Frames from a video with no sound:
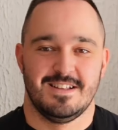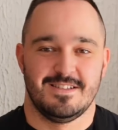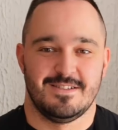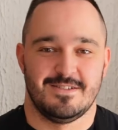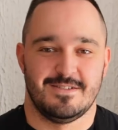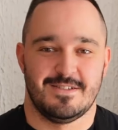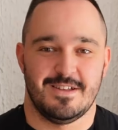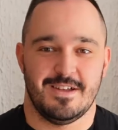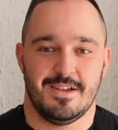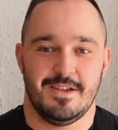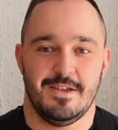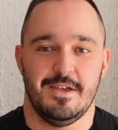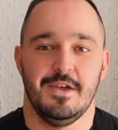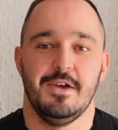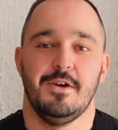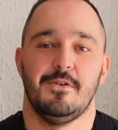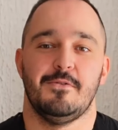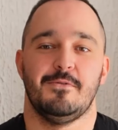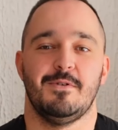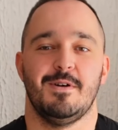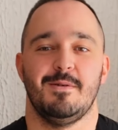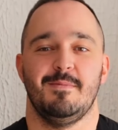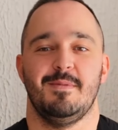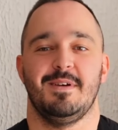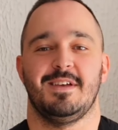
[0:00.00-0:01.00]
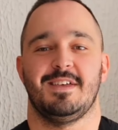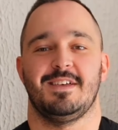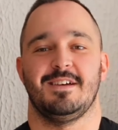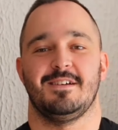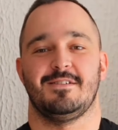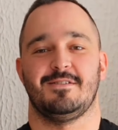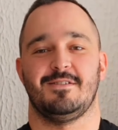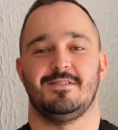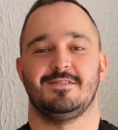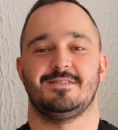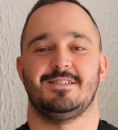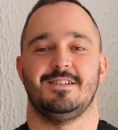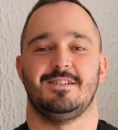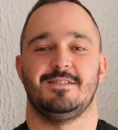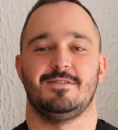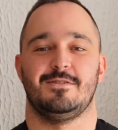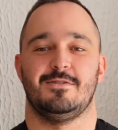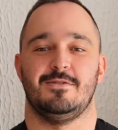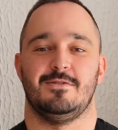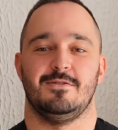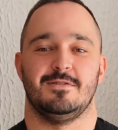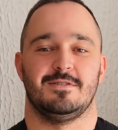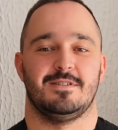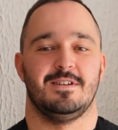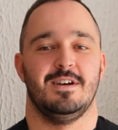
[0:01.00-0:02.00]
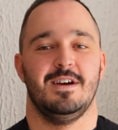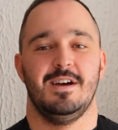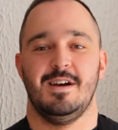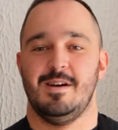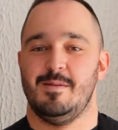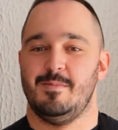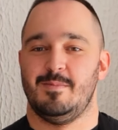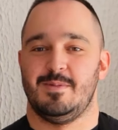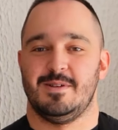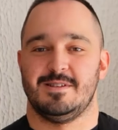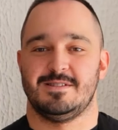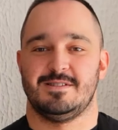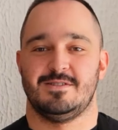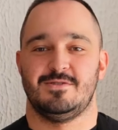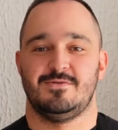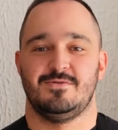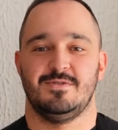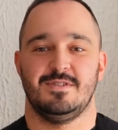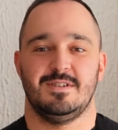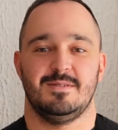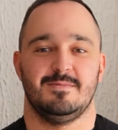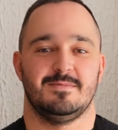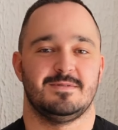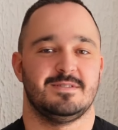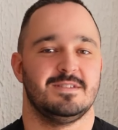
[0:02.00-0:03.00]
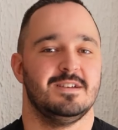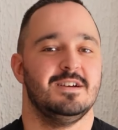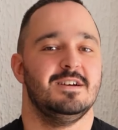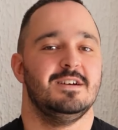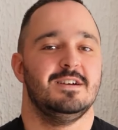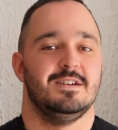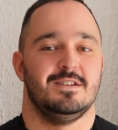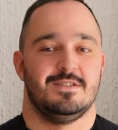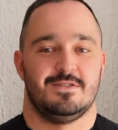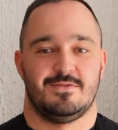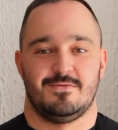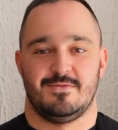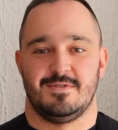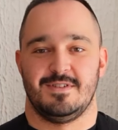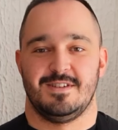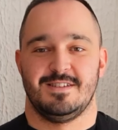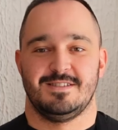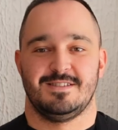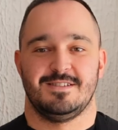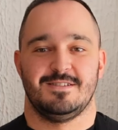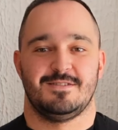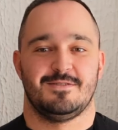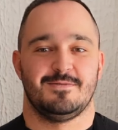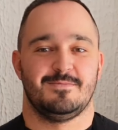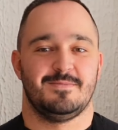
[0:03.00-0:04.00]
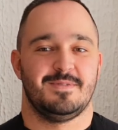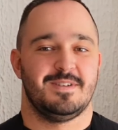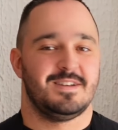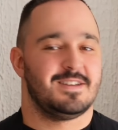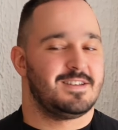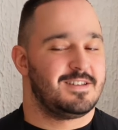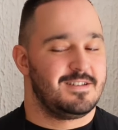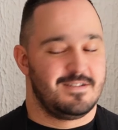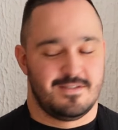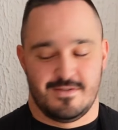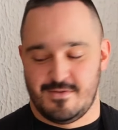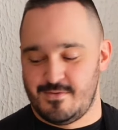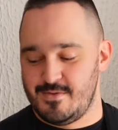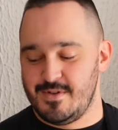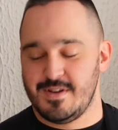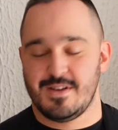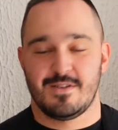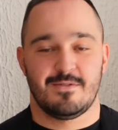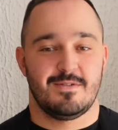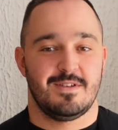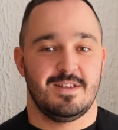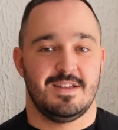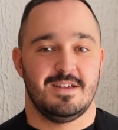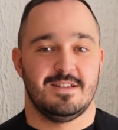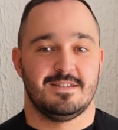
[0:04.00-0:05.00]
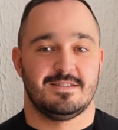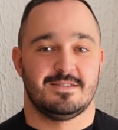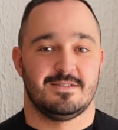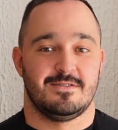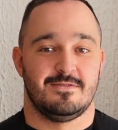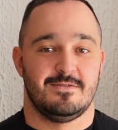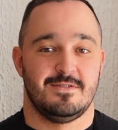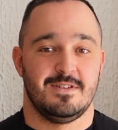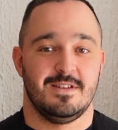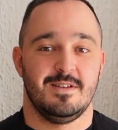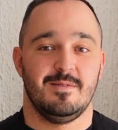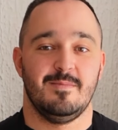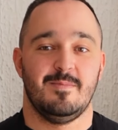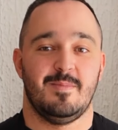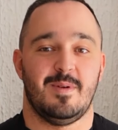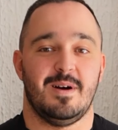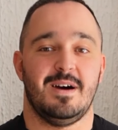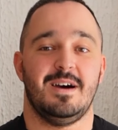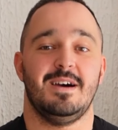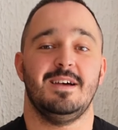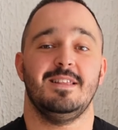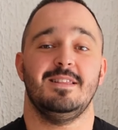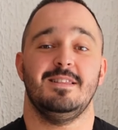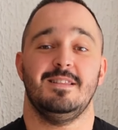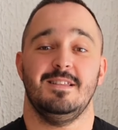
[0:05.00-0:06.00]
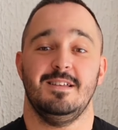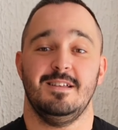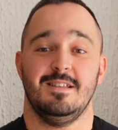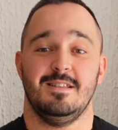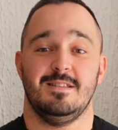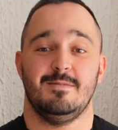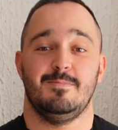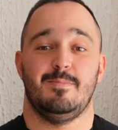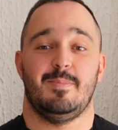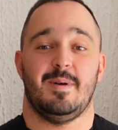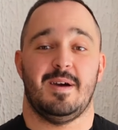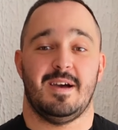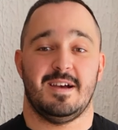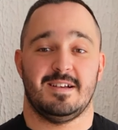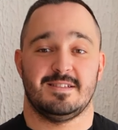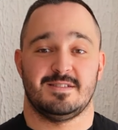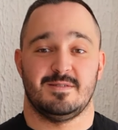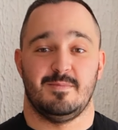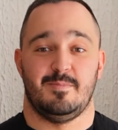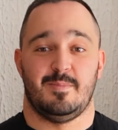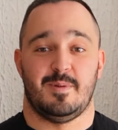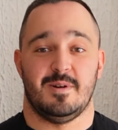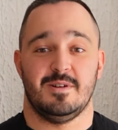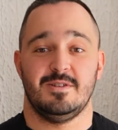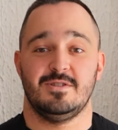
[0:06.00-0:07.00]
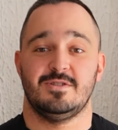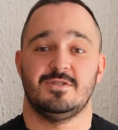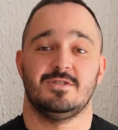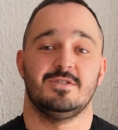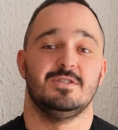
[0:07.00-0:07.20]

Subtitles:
Today we're making a cocktail called Pleasant Dreams. It's really easy to make. 3 ingredients only, but it packs a punch.